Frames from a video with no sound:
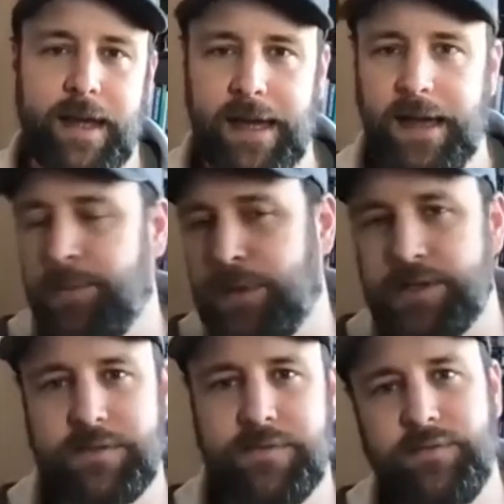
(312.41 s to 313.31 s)
uh, a
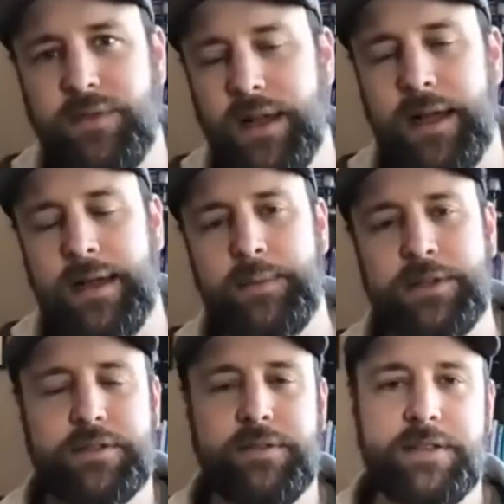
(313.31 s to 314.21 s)
bunch of uh, a
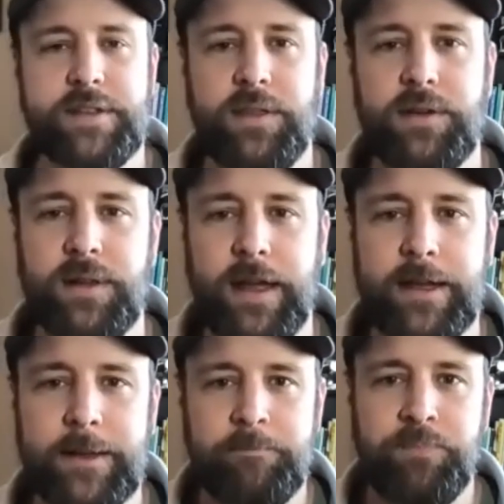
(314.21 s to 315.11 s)
bunch of these other
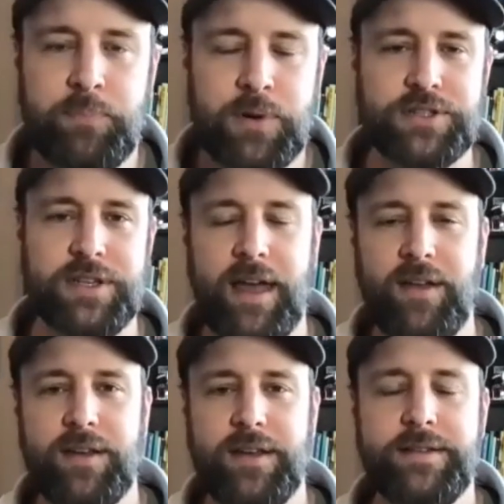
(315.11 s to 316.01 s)
like
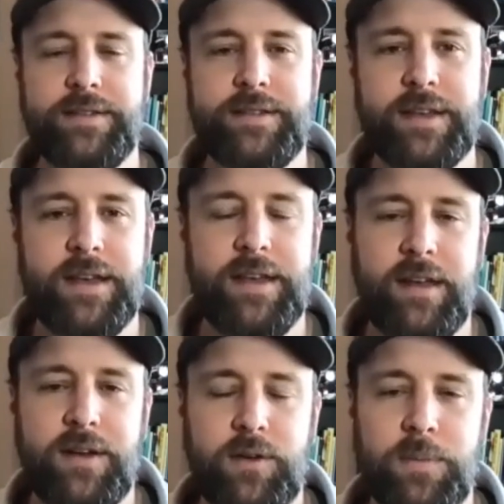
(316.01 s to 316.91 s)
personalities
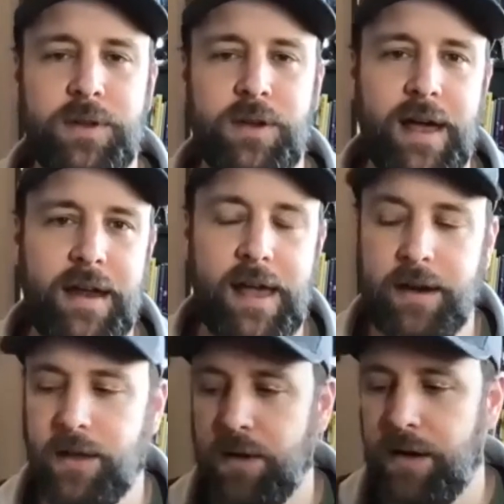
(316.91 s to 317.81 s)
in crypto had
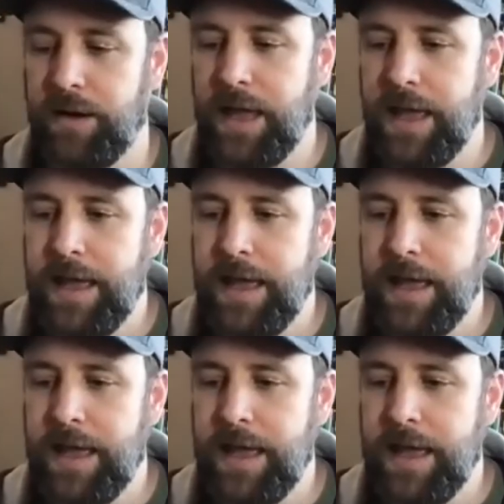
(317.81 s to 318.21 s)
had a card.